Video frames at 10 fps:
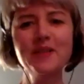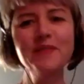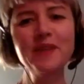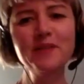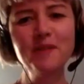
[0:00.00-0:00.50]
if
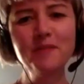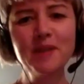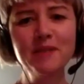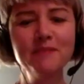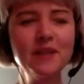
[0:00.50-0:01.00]
any, I
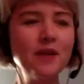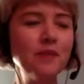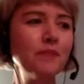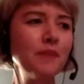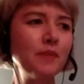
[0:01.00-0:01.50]
mean, you know,
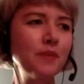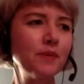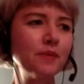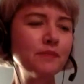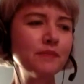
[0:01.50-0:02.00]

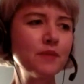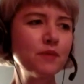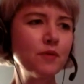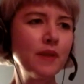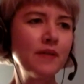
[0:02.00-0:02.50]
people
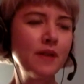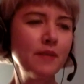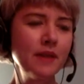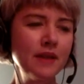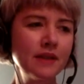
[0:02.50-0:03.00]
talk about there
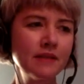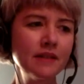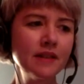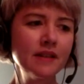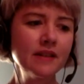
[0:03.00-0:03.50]
being
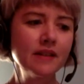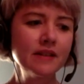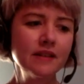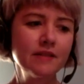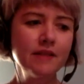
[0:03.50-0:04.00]

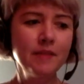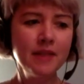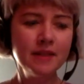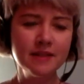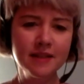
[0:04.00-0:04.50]

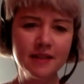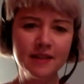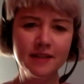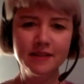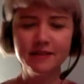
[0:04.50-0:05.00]
gremlins in
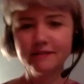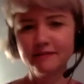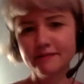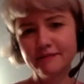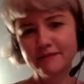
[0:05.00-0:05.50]
the
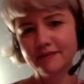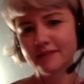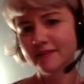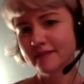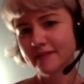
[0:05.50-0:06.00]

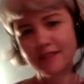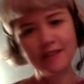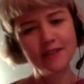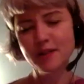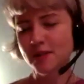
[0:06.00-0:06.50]
in
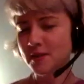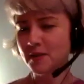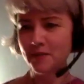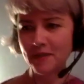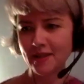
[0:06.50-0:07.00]
the
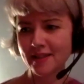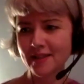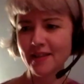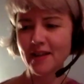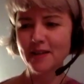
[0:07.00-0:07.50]
system and things
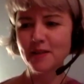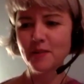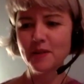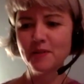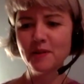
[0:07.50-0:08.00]
like that. I
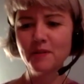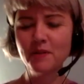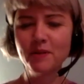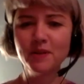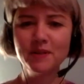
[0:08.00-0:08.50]
suppose you know we
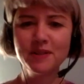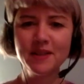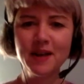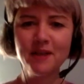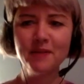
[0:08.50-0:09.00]
were used to
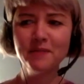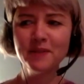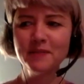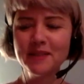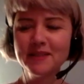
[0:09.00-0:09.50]
that, weren't
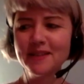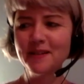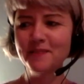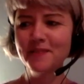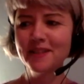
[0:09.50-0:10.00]
we? But
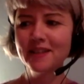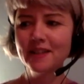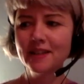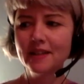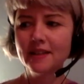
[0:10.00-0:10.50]
um,
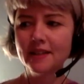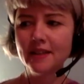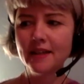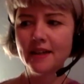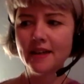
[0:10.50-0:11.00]

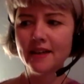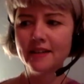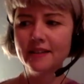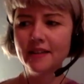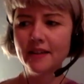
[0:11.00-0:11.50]
yeah,
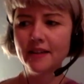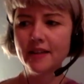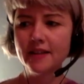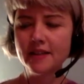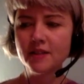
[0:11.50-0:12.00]
yeah, that
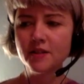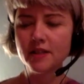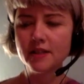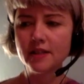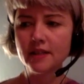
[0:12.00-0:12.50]
is
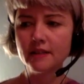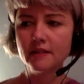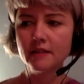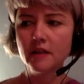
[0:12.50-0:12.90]
interesting.